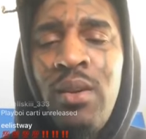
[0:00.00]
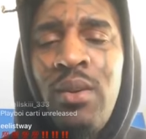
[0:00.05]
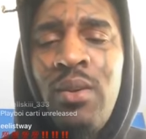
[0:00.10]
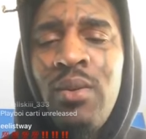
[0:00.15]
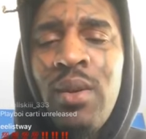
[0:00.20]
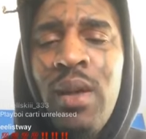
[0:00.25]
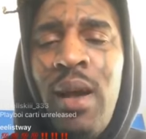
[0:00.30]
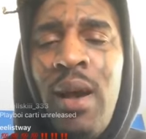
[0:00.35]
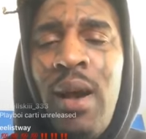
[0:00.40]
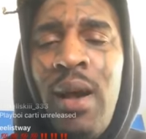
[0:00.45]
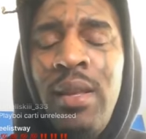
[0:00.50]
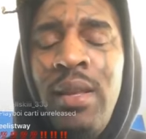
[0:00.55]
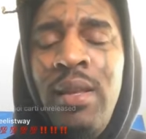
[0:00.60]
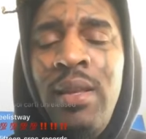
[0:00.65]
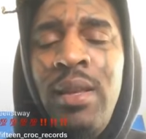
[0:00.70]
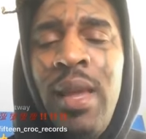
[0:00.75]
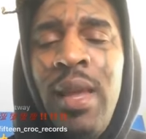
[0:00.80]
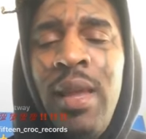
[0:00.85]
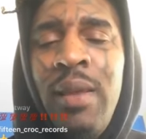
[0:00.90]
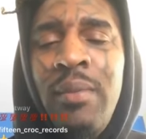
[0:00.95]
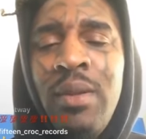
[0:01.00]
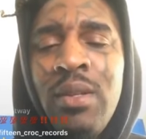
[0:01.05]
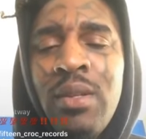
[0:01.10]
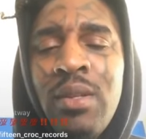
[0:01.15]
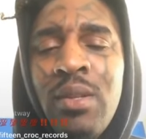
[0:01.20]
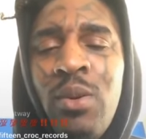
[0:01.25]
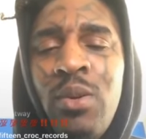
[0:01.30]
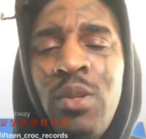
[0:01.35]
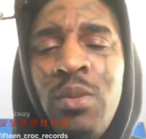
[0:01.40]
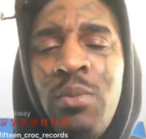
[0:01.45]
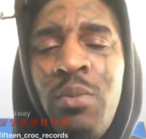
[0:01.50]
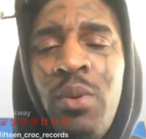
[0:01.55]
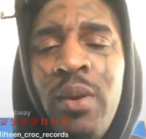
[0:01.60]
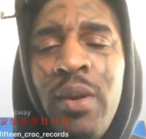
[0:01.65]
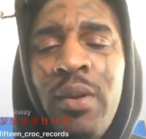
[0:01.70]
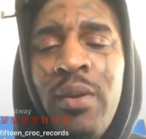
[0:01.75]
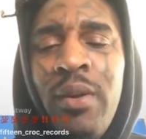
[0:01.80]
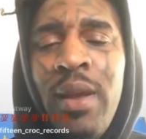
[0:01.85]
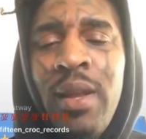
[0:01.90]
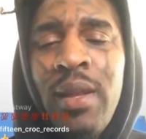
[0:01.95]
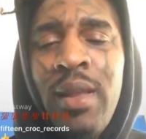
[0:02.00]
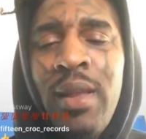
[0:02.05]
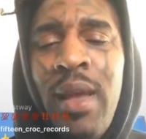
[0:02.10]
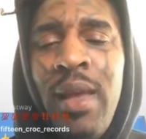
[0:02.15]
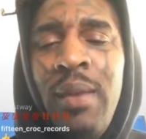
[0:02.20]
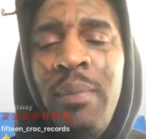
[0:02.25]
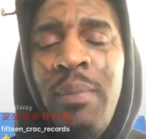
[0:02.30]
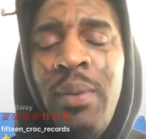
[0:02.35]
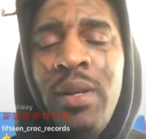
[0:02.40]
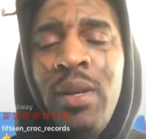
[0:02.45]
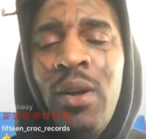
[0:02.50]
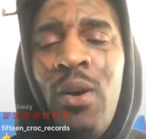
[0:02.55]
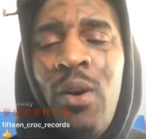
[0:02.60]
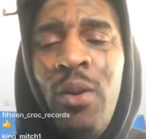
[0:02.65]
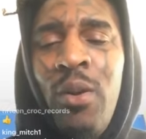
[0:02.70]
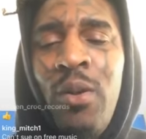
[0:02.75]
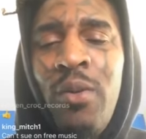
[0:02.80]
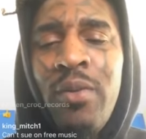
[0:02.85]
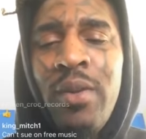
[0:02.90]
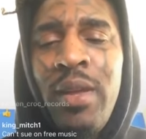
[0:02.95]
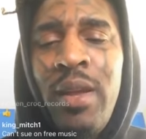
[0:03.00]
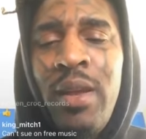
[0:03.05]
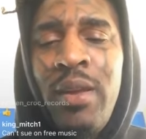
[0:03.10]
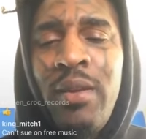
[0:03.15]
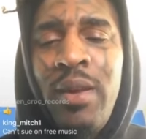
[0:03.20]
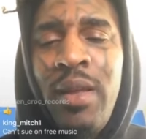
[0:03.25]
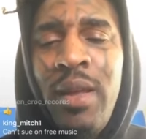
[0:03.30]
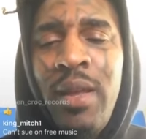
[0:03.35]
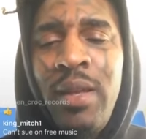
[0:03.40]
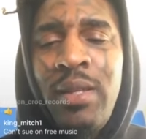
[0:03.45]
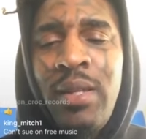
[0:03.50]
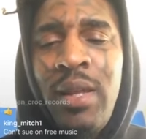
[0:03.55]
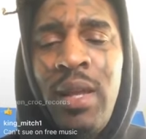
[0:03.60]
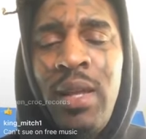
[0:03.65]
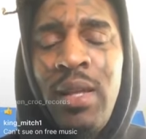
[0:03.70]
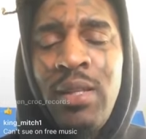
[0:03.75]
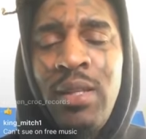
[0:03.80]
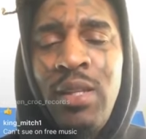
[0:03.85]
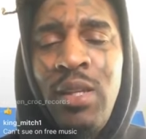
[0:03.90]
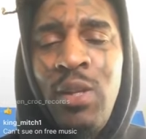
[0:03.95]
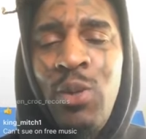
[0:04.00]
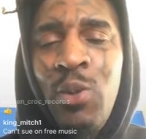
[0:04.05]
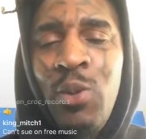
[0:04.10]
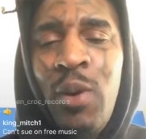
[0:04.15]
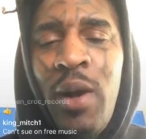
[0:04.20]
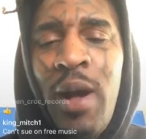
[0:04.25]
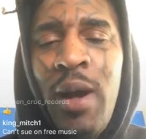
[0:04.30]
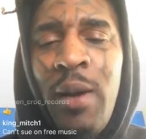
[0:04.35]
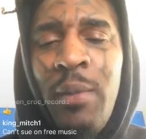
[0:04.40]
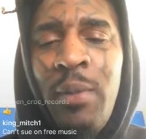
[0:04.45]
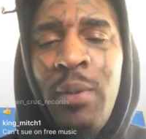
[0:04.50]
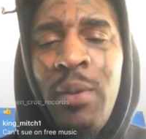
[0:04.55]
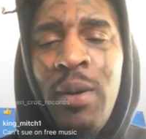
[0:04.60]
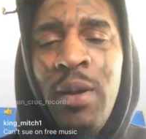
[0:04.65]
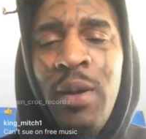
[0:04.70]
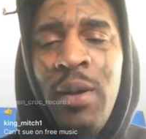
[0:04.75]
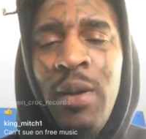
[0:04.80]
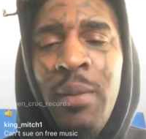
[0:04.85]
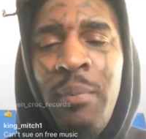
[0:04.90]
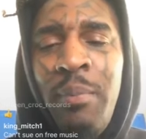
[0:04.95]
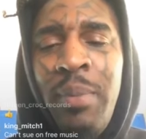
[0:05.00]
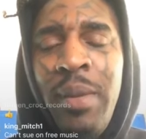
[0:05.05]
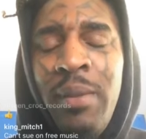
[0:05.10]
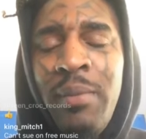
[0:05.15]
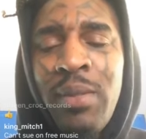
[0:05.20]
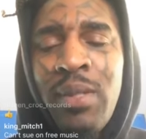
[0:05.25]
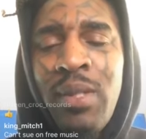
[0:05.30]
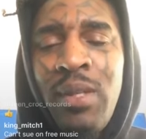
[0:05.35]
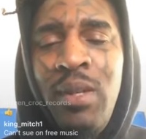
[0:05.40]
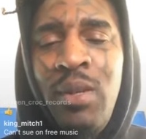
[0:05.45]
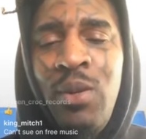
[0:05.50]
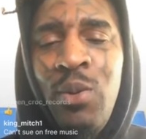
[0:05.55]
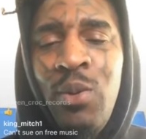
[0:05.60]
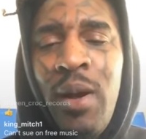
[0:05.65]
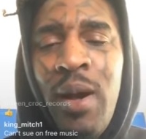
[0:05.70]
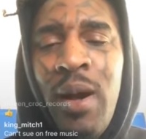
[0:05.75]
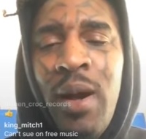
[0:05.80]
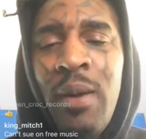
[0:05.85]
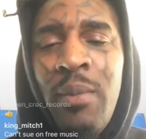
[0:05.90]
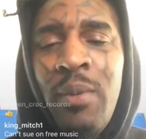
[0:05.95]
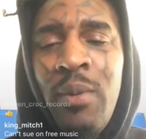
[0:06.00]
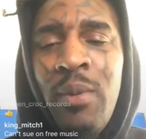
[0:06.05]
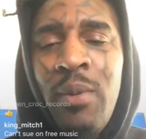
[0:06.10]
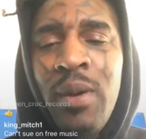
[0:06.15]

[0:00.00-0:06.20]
On oh, God, he named the Soulja Boy Crank that he put it all over the internet. Jay Z new album, Pimp C new album.